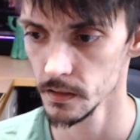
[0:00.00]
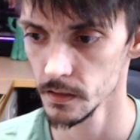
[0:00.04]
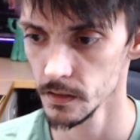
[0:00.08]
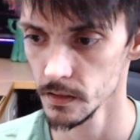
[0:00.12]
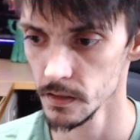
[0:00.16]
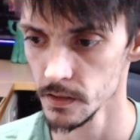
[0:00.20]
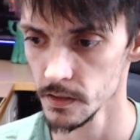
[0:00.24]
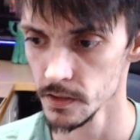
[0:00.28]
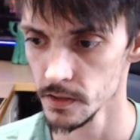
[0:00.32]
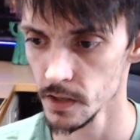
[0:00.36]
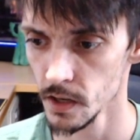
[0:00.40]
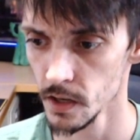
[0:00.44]

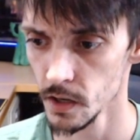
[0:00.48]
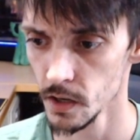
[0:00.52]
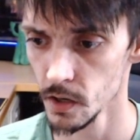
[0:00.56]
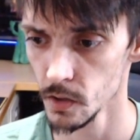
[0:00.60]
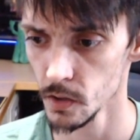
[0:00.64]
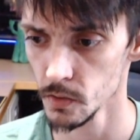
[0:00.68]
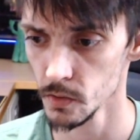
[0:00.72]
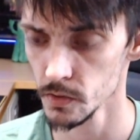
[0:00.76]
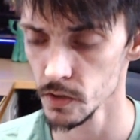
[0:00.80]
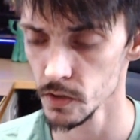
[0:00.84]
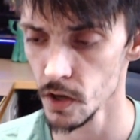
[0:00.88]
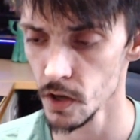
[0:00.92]

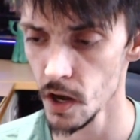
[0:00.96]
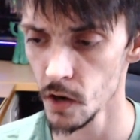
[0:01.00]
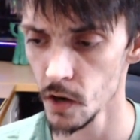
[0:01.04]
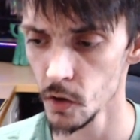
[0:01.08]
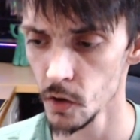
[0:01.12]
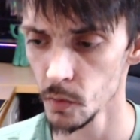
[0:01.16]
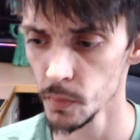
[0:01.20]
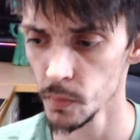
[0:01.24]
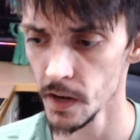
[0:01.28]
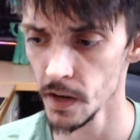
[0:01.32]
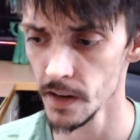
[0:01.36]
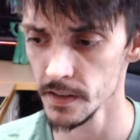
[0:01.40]
So
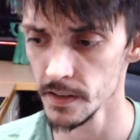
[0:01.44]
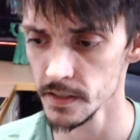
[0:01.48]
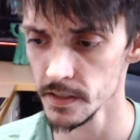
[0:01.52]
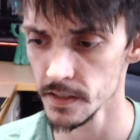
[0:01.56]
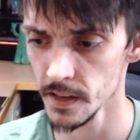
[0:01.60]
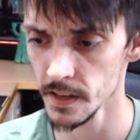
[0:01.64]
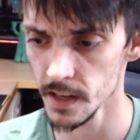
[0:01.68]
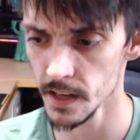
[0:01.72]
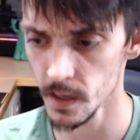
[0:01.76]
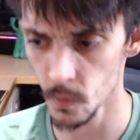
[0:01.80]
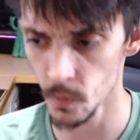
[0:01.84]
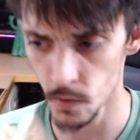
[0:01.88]
toggle button
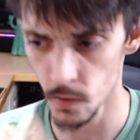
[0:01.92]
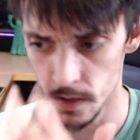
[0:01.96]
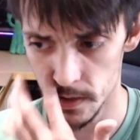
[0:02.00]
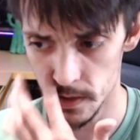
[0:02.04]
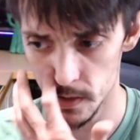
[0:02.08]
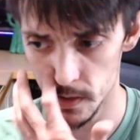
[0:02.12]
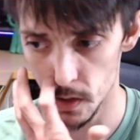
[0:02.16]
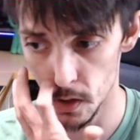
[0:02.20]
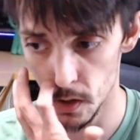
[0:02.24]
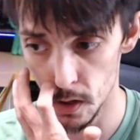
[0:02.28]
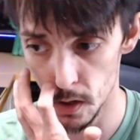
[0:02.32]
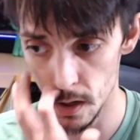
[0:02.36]
state, when
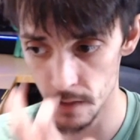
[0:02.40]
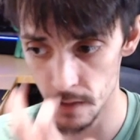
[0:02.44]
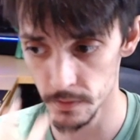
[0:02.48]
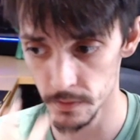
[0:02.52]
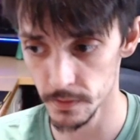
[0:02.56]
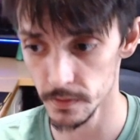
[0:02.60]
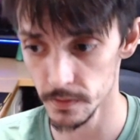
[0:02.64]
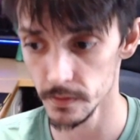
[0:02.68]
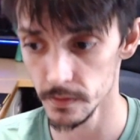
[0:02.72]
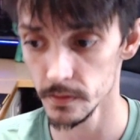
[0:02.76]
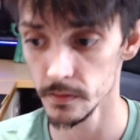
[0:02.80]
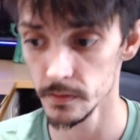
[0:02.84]
it's
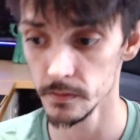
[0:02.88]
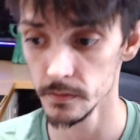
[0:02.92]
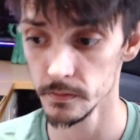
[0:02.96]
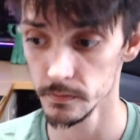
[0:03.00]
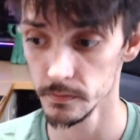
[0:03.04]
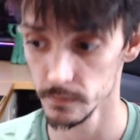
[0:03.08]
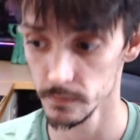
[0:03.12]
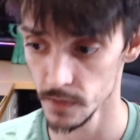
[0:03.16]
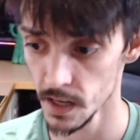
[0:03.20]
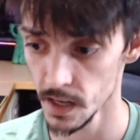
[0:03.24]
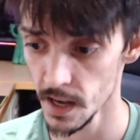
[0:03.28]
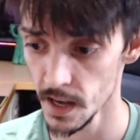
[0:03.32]
off,
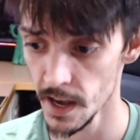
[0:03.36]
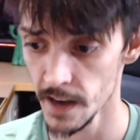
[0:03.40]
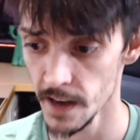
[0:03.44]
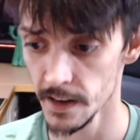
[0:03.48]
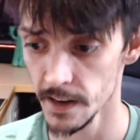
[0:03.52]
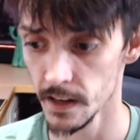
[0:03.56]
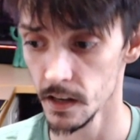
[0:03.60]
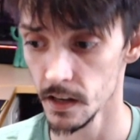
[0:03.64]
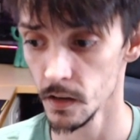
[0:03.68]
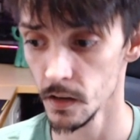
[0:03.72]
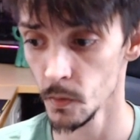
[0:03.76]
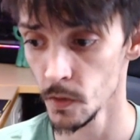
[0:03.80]
hide
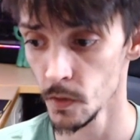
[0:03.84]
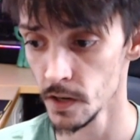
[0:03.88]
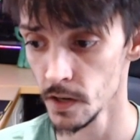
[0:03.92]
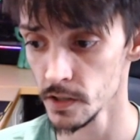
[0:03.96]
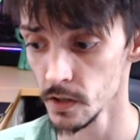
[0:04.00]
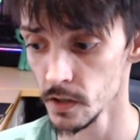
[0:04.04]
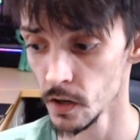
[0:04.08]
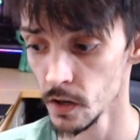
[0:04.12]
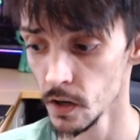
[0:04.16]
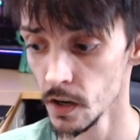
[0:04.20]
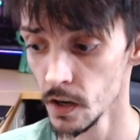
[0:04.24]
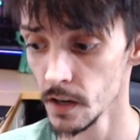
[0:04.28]
it. When it's
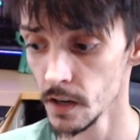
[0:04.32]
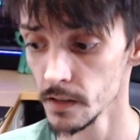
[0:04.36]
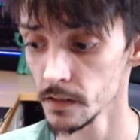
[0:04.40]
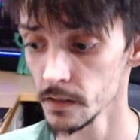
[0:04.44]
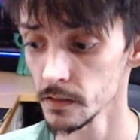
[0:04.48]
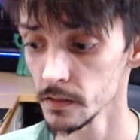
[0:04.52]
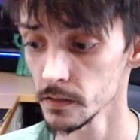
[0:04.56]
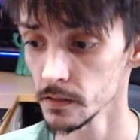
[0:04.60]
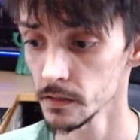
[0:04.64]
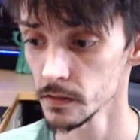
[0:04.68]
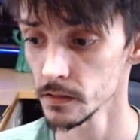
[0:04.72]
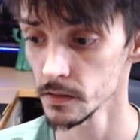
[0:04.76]

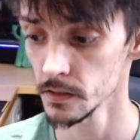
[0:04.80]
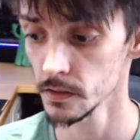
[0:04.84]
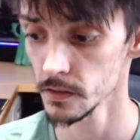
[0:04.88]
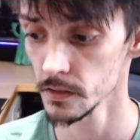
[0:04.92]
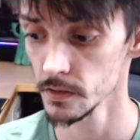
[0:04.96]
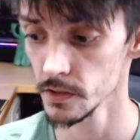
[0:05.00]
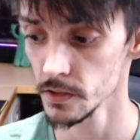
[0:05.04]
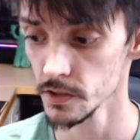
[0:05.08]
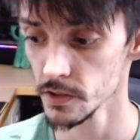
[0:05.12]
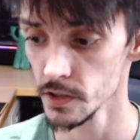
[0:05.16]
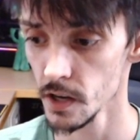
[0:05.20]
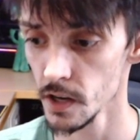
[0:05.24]
on,
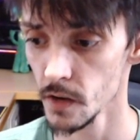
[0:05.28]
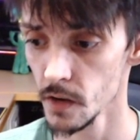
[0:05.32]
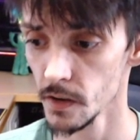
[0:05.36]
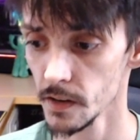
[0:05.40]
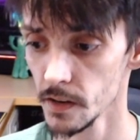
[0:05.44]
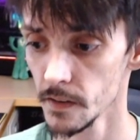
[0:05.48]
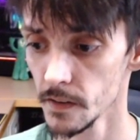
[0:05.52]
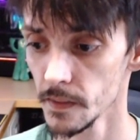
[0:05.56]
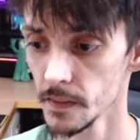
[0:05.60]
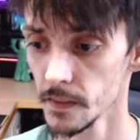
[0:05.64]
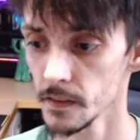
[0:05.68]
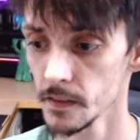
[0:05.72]
show it,
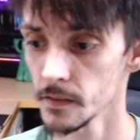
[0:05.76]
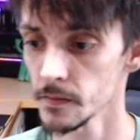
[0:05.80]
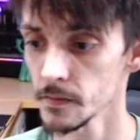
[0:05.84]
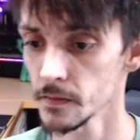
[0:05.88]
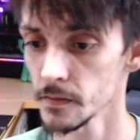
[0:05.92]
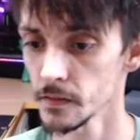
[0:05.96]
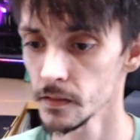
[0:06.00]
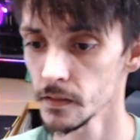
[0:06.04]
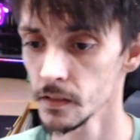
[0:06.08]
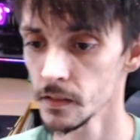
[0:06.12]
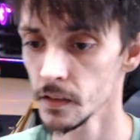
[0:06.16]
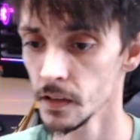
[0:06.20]

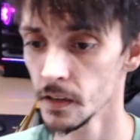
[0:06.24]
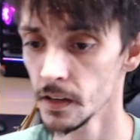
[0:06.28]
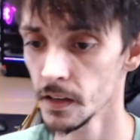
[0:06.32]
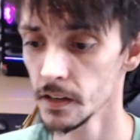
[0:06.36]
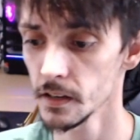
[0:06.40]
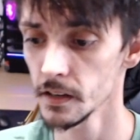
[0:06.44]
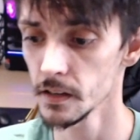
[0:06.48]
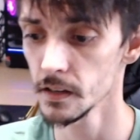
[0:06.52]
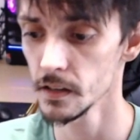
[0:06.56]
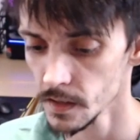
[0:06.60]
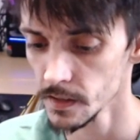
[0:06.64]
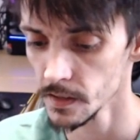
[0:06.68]

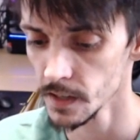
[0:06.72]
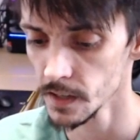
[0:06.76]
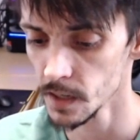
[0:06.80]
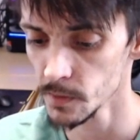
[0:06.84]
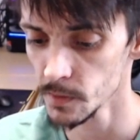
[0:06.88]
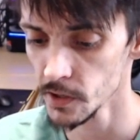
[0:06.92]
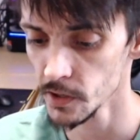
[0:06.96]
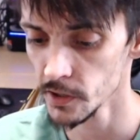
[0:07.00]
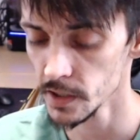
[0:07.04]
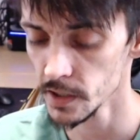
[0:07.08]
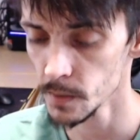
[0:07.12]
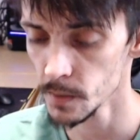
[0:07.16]
okay? Then I'm
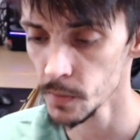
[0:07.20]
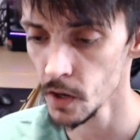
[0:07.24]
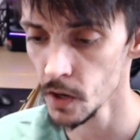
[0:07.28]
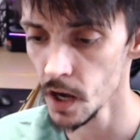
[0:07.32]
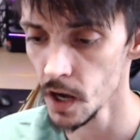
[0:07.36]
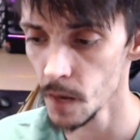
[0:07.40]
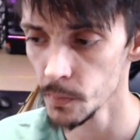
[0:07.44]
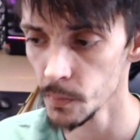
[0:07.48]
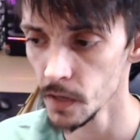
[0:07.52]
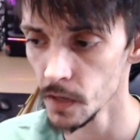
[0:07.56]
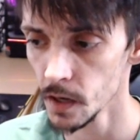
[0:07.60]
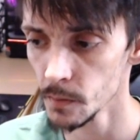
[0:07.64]
going to
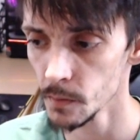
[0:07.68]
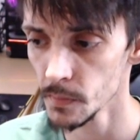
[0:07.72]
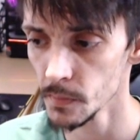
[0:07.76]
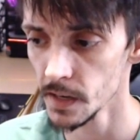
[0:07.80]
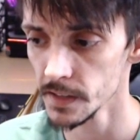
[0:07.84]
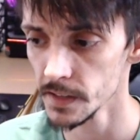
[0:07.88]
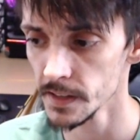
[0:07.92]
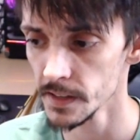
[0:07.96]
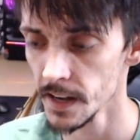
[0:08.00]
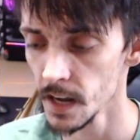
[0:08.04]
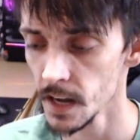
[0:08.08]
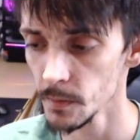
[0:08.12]
pop up my
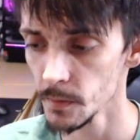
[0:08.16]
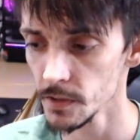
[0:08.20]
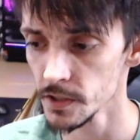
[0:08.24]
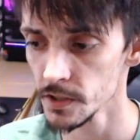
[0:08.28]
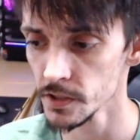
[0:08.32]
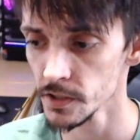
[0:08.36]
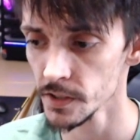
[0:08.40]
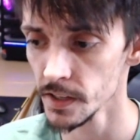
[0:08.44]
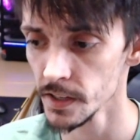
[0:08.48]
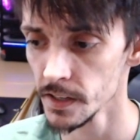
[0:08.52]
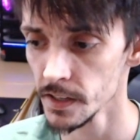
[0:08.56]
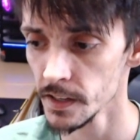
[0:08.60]
tablet
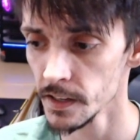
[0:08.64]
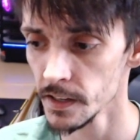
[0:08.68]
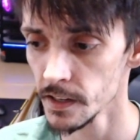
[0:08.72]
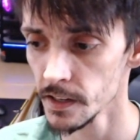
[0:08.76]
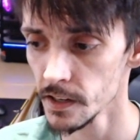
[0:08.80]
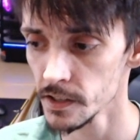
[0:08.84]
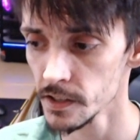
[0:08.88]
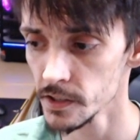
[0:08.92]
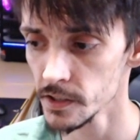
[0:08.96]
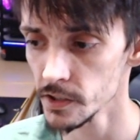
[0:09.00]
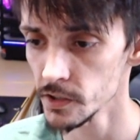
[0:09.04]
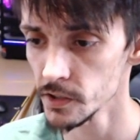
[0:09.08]
screen
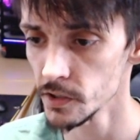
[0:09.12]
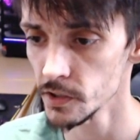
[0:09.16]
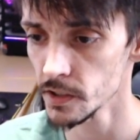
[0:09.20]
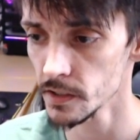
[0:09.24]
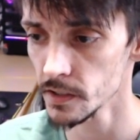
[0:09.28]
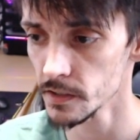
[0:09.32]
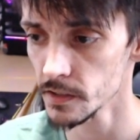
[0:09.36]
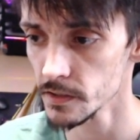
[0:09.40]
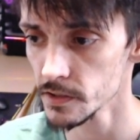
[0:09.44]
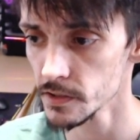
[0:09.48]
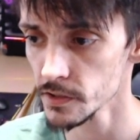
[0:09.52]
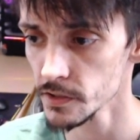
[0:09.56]
here so you
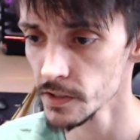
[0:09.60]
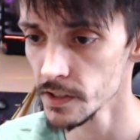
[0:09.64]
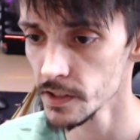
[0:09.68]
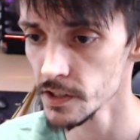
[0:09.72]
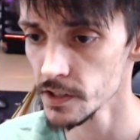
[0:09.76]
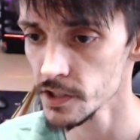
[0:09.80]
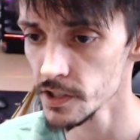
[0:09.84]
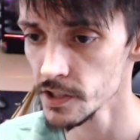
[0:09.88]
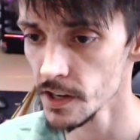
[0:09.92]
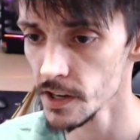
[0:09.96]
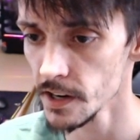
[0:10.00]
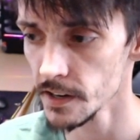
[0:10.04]
can screen
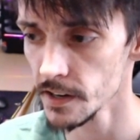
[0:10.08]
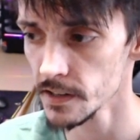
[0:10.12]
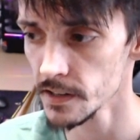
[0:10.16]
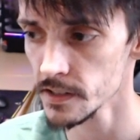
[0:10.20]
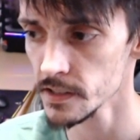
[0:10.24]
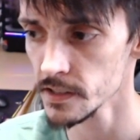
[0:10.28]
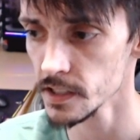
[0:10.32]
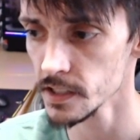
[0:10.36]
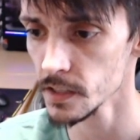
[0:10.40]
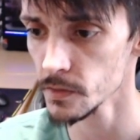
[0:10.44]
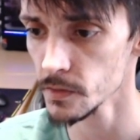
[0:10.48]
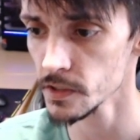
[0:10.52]
share and
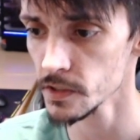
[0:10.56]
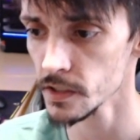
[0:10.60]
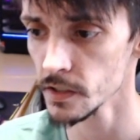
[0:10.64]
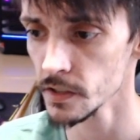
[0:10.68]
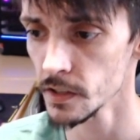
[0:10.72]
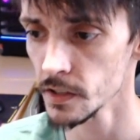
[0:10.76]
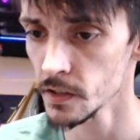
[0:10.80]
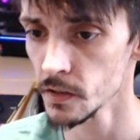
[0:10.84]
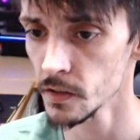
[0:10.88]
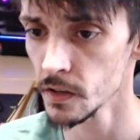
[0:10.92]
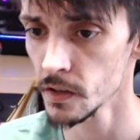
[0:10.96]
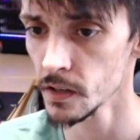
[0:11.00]
see what's
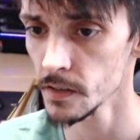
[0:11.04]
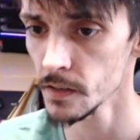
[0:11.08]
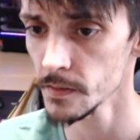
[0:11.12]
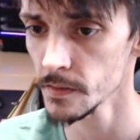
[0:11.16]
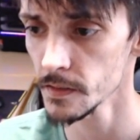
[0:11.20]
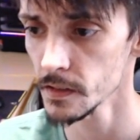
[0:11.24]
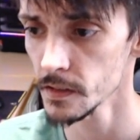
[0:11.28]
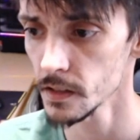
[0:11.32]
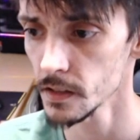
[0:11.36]
going on.